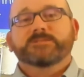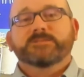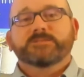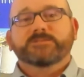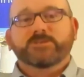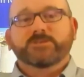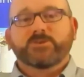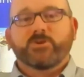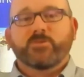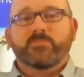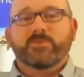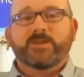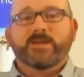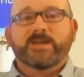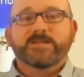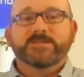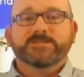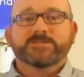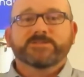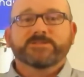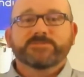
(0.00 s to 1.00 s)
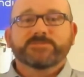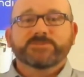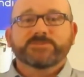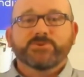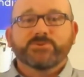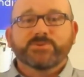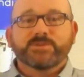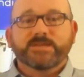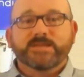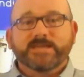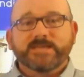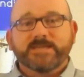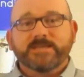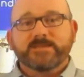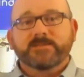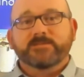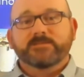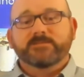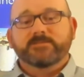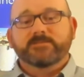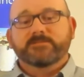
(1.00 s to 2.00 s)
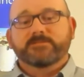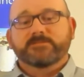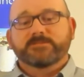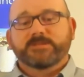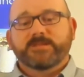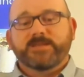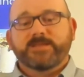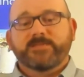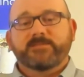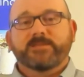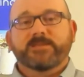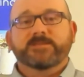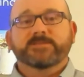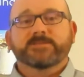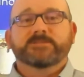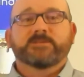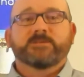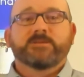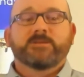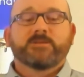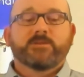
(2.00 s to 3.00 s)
it's a combination of two key things.